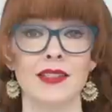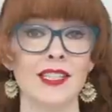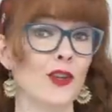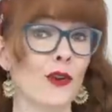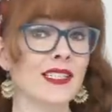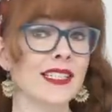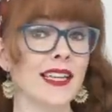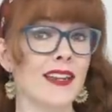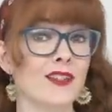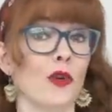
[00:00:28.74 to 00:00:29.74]
Snowden
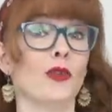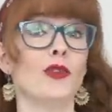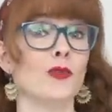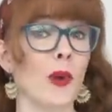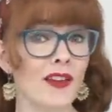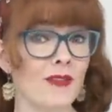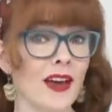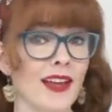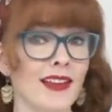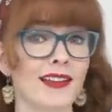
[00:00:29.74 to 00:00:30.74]
said, don't use
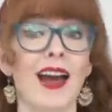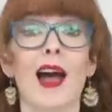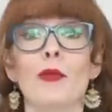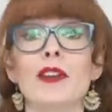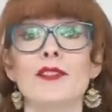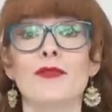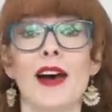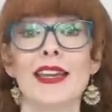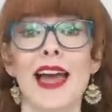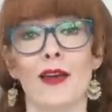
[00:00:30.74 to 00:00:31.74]
Wi-Fi, and I wanted to
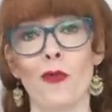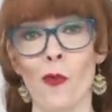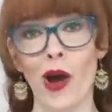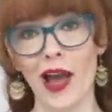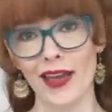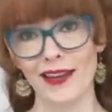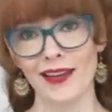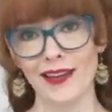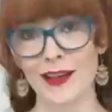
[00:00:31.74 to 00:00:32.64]
find out why.